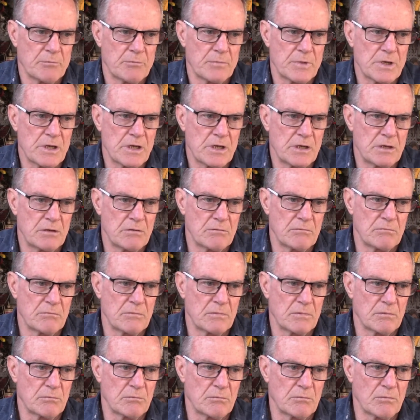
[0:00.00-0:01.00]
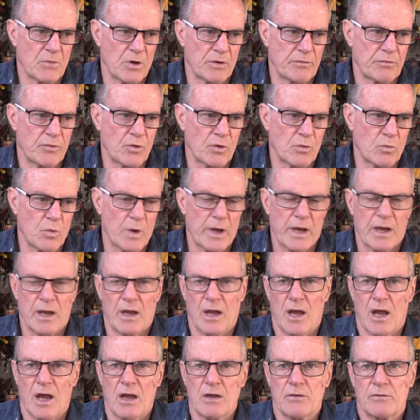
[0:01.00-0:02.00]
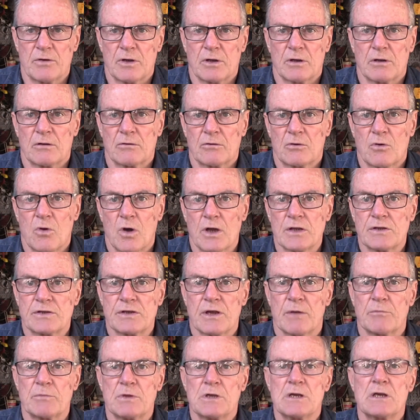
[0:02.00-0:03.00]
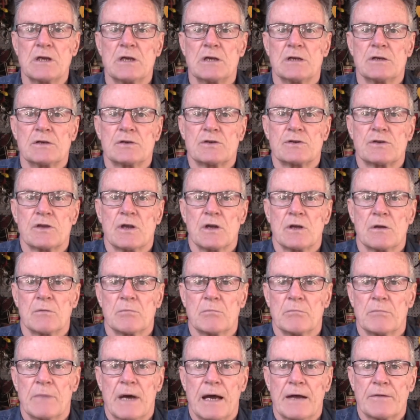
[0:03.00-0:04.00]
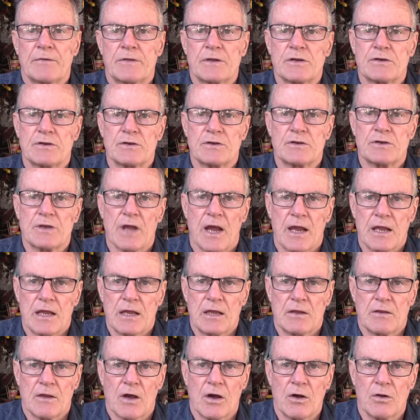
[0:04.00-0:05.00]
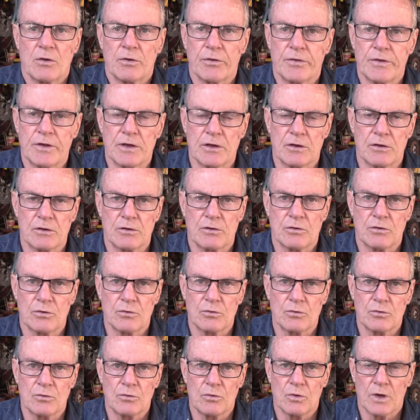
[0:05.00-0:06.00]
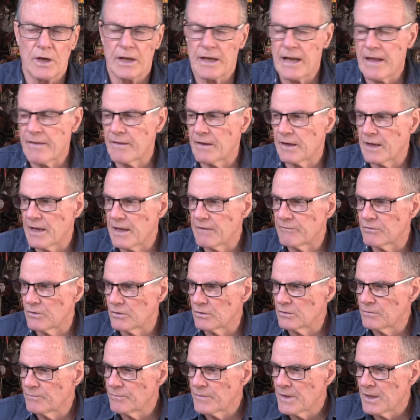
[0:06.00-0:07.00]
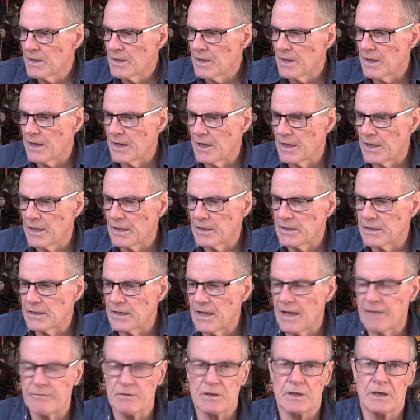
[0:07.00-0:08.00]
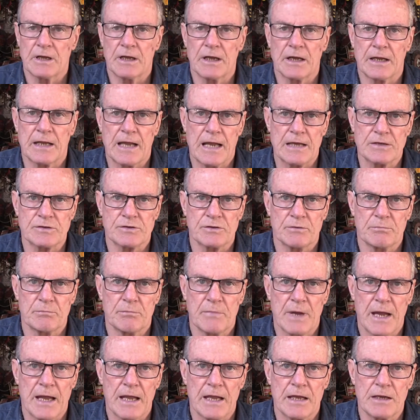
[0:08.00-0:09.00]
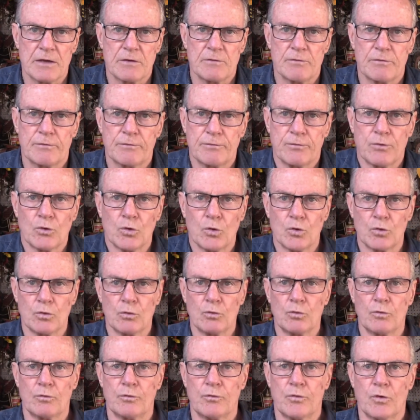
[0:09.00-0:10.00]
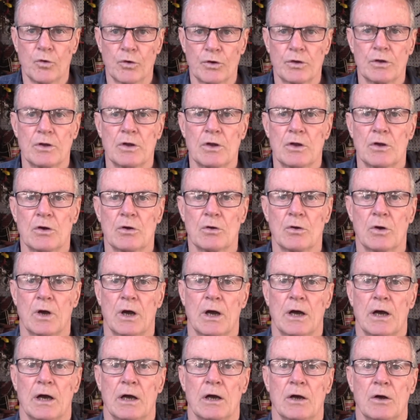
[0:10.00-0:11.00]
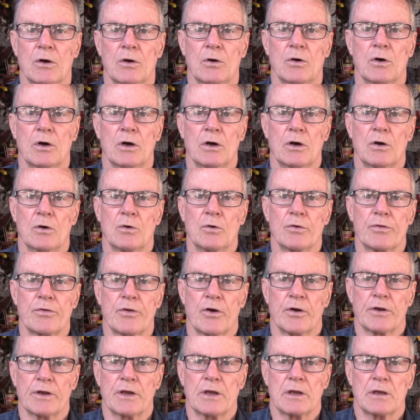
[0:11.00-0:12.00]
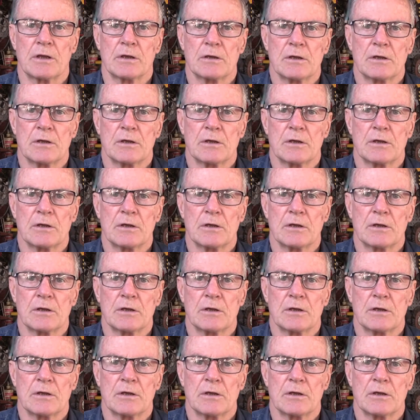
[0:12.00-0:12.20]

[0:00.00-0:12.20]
in my footwear over quite some years, but this is taking the whole thing to another level in having a custom-made full foot orthotic